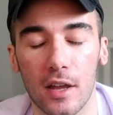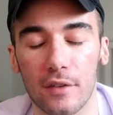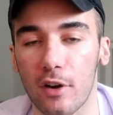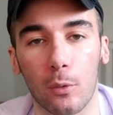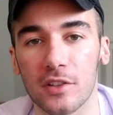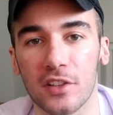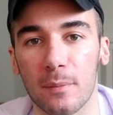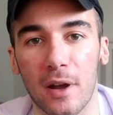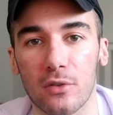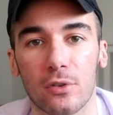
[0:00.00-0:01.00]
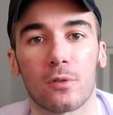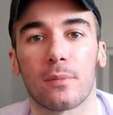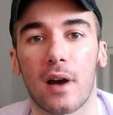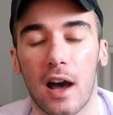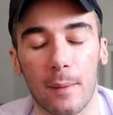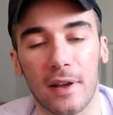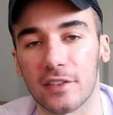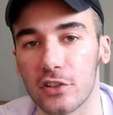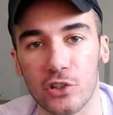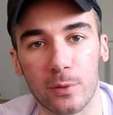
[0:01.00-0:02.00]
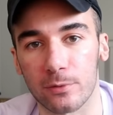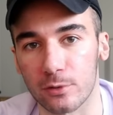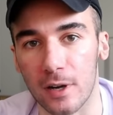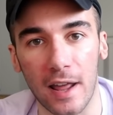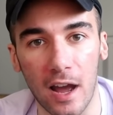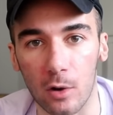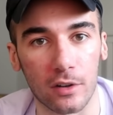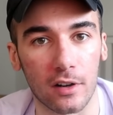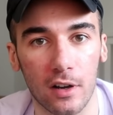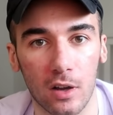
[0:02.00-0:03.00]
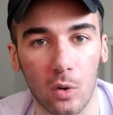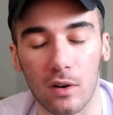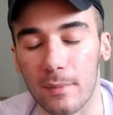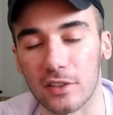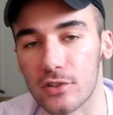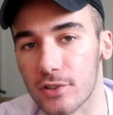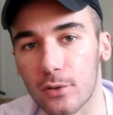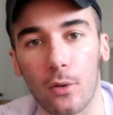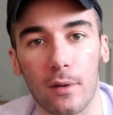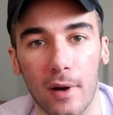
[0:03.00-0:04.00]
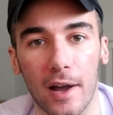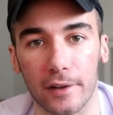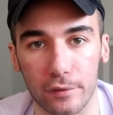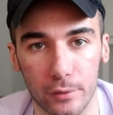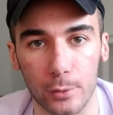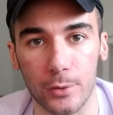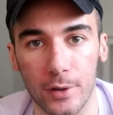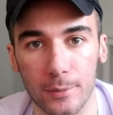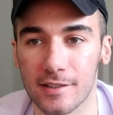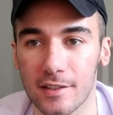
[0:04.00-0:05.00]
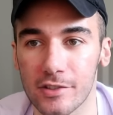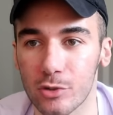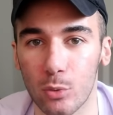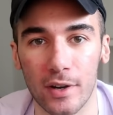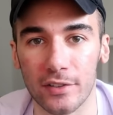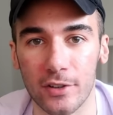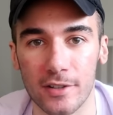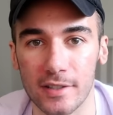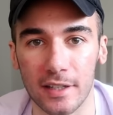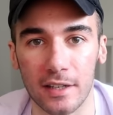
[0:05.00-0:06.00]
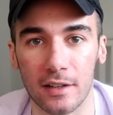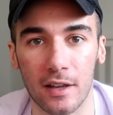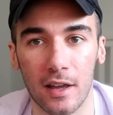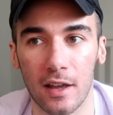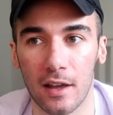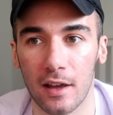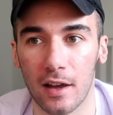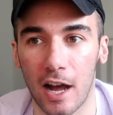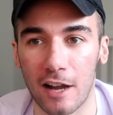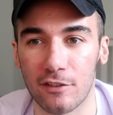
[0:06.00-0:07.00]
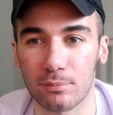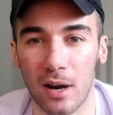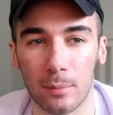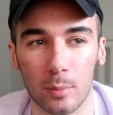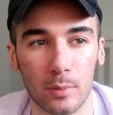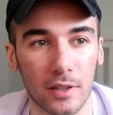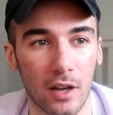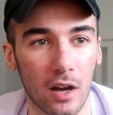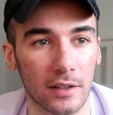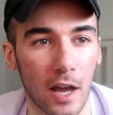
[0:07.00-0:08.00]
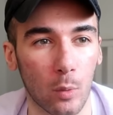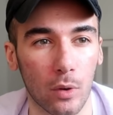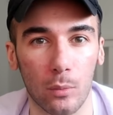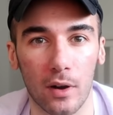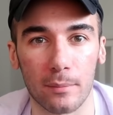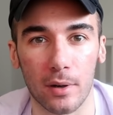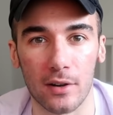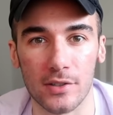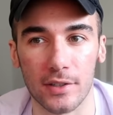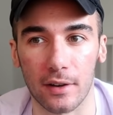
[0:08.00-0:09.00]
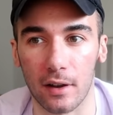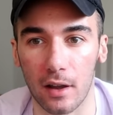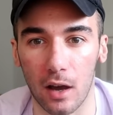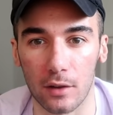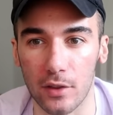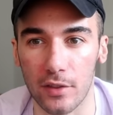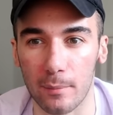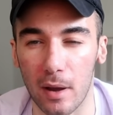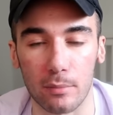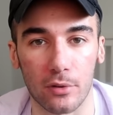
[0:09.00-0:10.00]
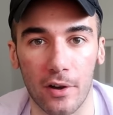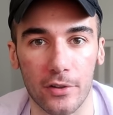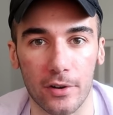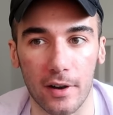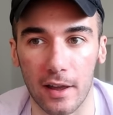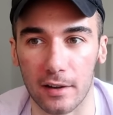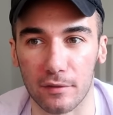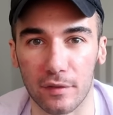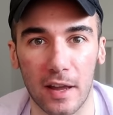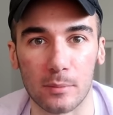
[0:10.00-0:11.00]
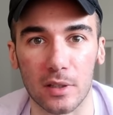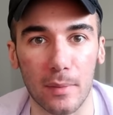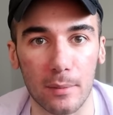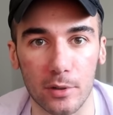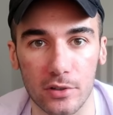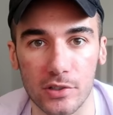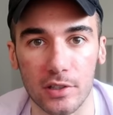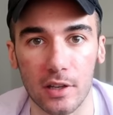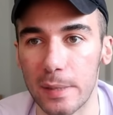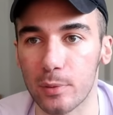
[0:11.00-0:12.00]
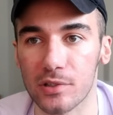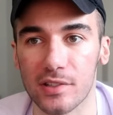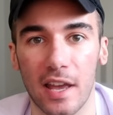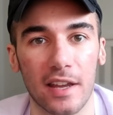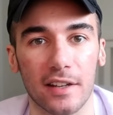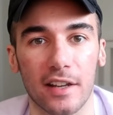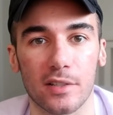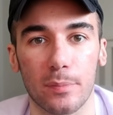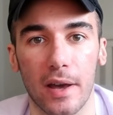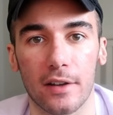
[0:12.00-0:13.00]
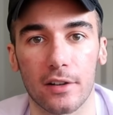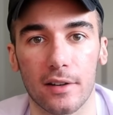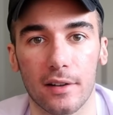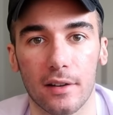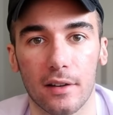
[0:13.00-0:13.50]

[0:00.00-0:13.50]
If I wasn't in my room, I'm at the gym for an hour or I'm at the store buying food. Since 2013, I've probably hung out with one person other than my brother and family members. People say it gets better.